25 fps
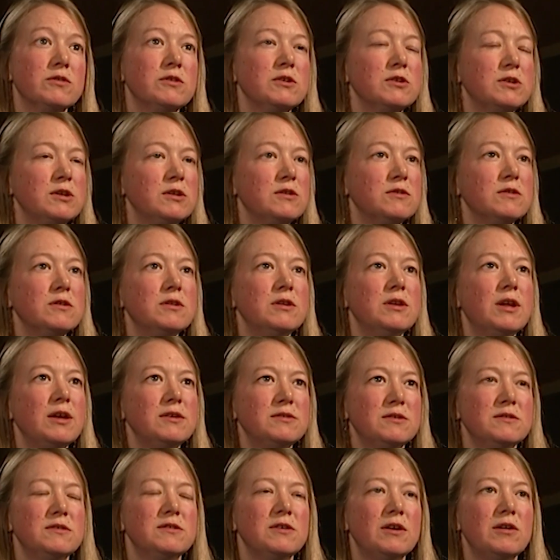It isn't
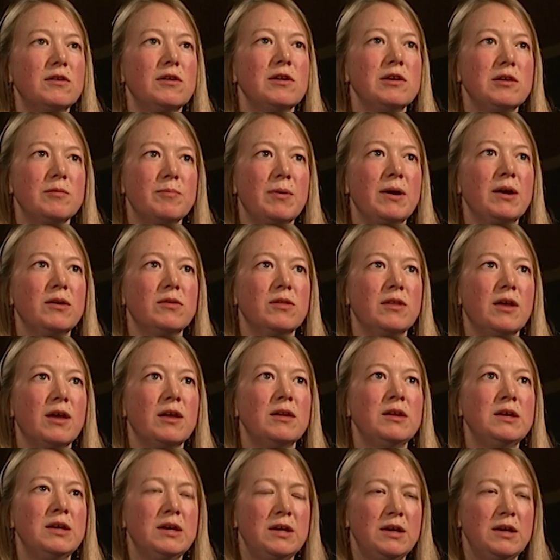necessarily about that.